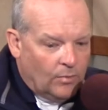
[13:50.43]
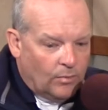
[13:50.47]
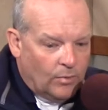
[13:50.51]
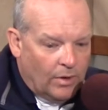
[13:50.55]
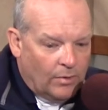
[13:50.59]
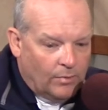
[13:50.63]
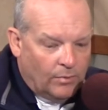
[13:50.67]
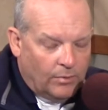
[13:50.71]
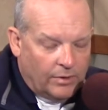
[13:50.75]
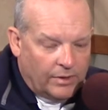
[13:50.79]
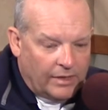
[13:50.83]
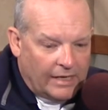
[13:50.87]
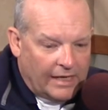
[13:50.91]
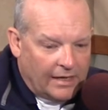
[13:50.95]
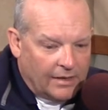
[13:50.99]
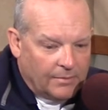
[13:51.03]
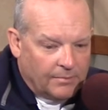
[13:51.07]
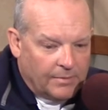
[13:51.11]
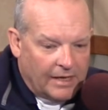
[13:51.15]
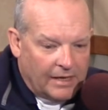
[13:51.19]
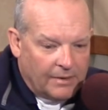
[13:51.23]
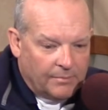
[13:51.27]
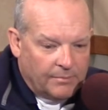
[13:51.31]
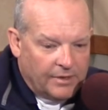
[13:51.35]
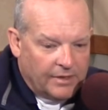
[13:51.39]
Well, we're down
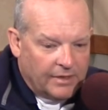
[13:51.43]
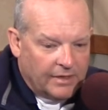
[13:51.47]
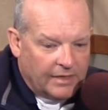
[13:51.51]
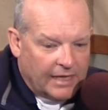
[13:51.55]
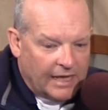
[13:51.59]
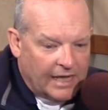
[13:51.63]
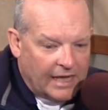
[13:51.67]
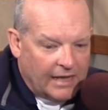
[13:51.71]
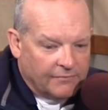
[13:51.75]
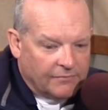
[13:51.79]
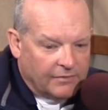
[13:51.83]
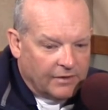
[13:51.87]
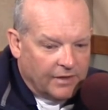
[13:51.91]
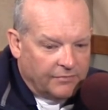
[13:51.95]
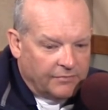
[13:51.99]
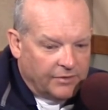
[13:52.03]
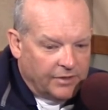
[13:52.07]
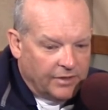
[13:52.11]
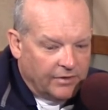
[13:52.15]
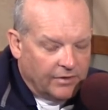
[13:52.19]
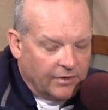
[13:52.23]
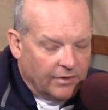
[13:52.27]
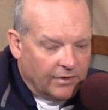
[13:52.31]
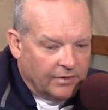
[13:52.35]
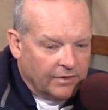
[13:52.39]
about a minute and a half left
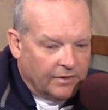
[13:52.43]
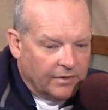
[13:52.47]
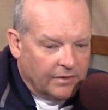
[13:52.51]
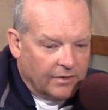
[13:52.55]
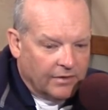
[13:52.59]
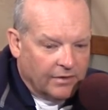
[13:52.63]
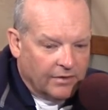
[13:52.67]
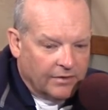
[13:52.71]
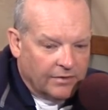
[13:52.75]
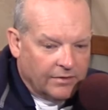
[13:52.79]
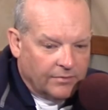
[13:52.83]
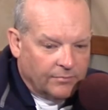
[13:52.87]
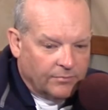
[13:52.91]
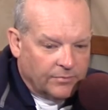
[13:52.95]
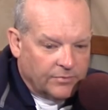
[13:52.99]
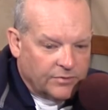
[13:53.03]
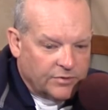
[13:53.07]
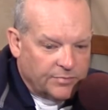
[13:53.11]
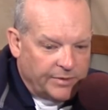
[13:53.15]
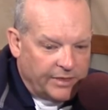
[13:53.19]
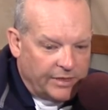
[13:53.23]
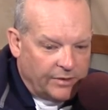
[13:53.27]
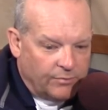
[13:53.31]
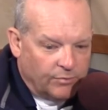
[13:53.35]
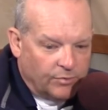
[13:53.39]
here on the on
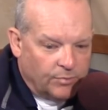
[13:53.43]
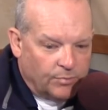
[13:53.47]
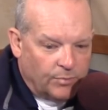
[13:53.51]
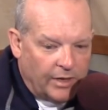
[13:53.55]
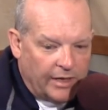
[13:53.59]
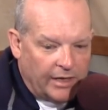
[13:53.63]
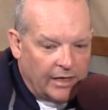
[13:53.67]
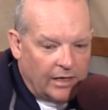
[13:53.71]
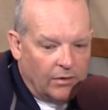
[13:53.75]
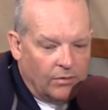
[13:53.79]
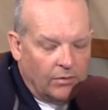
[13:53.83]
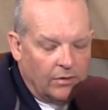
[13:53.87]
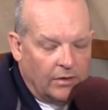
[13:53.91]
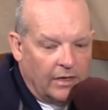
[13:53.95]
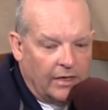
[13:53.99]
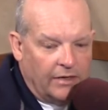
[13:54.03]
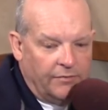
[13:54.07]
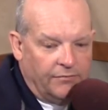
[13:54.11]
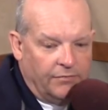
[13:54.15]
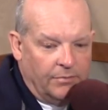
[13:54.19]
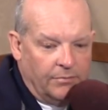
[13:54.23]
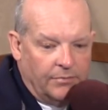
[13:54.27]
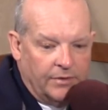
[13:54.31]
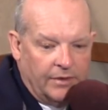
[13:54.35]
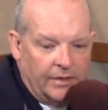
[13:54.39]
speaking with Brian
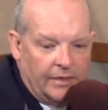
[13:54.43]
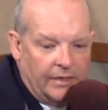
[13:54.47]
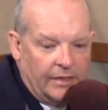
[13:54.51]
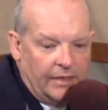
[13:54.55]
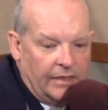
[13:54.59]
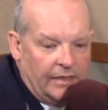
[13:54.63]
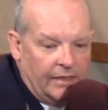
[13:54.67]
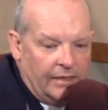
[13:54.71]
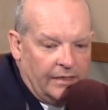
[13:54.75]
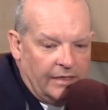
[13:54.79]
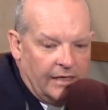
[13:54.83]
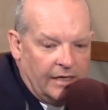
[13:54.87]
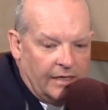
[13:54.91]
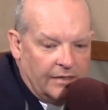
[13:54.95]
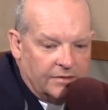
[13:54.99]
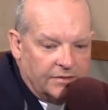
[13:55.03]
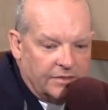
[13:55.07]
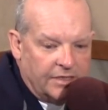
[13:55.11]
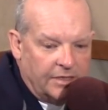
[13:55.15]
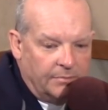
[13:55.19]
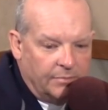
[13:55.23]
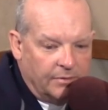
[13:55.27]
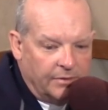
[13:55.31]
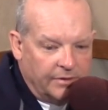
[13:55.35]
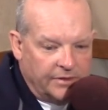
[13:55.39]
Olehy from the Indiana
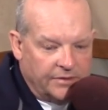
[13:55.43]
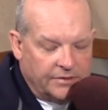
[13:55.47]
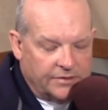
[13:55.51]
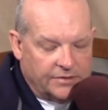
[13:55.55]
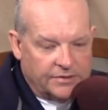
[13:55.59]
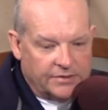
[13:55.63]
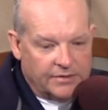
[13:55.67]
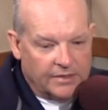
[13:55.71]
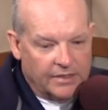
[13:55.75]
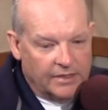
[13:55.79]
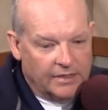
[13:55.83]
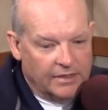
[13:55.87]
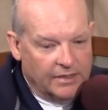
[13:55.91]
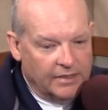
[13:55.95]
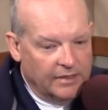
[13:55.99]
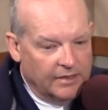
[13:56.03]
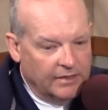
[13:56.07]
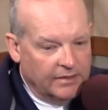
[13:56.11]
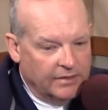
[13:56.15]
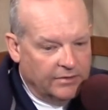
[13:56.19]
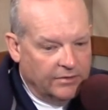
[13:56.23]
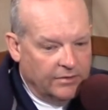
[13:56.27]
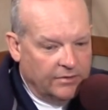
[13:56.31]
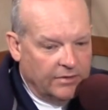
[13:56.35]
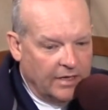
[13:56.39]
State Police
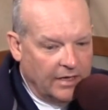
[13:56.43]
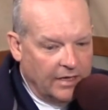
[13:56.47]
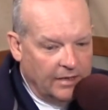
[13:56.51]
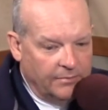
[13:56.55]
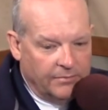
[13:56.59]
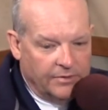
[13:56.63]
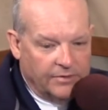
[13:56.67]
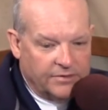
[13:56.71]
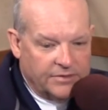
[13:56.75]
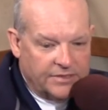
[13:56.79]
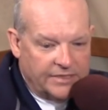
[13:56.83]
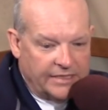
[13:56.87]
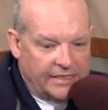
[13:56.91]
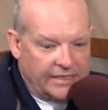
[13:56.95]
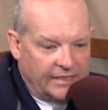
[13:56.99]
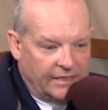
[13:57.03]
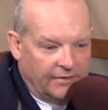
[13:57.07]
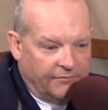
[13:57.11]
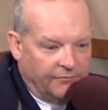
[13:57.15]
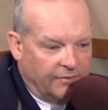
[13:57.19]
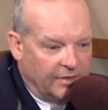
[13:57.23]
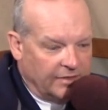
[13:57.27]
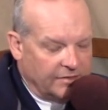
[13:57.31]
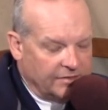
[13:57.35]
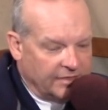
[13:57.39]
uh, crime scene
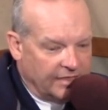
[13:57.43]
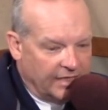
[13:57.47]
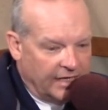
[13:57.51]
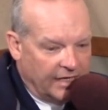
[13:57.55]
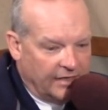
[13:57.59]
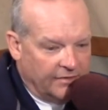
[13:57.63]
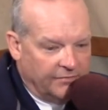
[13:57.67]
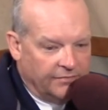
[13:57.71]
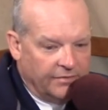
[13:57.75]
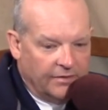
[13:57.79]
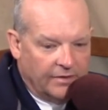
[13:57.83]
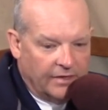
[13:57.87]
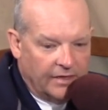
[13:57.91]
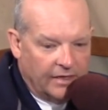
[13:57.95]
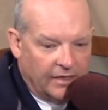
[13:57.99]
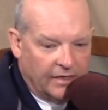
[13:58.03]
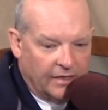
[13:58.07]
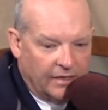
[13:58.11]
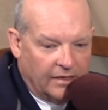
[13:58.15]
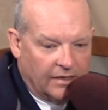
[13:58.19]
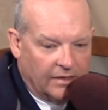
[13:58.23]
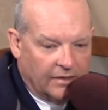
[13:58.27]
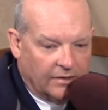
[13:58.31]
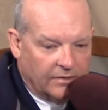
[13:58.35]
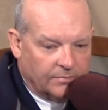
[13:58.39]
investigative
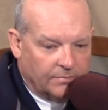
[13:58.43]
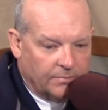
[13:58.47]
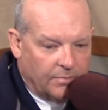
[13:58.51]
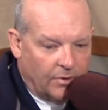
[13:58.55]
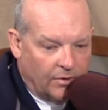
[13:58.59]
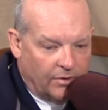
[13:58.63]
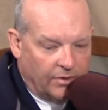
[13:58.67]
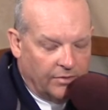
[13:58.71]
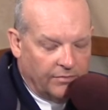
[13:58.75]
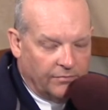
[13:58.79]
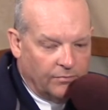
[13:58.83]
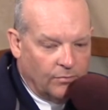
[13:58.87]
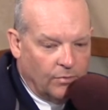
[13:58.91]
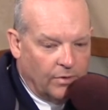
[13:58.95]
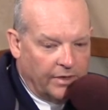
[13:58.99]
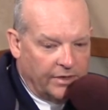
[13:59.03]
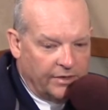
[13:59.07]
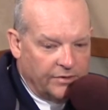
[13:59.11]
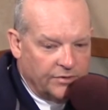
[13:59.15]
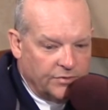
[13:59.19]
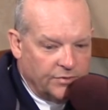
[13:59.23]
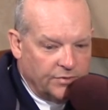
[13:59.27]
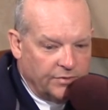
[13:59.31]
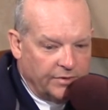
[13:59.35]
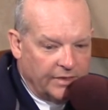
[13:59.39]
uh, part of what
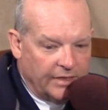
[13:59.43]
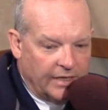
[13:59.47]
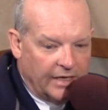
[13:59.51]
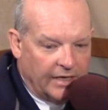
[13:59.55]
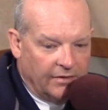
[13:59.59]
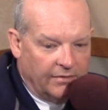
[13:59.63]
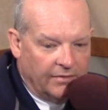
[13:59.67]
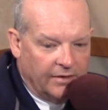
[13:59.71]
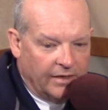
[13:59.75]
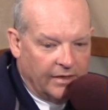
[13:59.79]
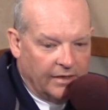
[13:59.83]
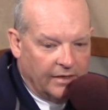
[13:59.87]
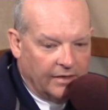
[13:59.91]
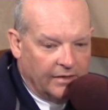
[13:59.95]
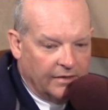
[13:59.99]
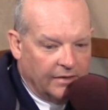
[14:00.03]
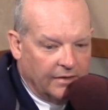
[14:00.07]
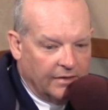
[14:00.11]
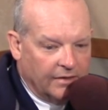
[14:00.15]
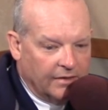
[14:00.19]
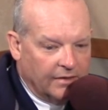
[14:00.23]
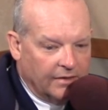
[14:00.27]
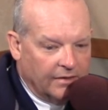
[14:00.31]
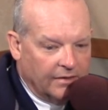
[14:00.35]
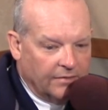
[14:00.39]
he's doing now.
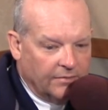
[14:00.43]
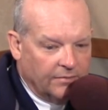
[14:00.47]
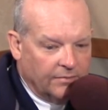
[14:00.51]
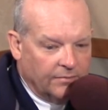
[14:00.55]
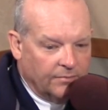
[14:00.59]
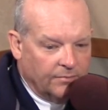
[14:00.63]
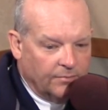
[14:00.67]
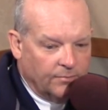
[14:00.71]
And uh,